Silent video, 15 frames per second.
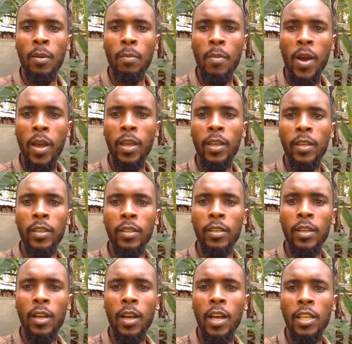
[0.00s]
by
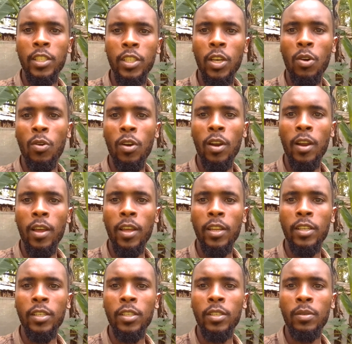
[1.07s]
cultural
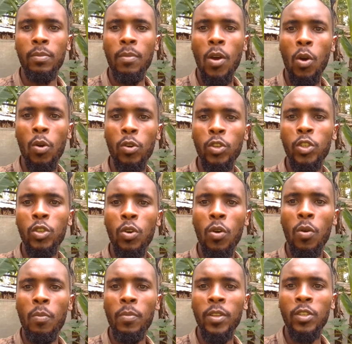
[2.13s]
and biological
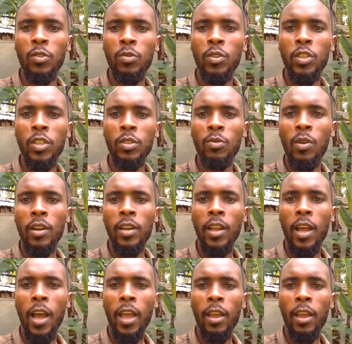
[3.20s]
means, which is what I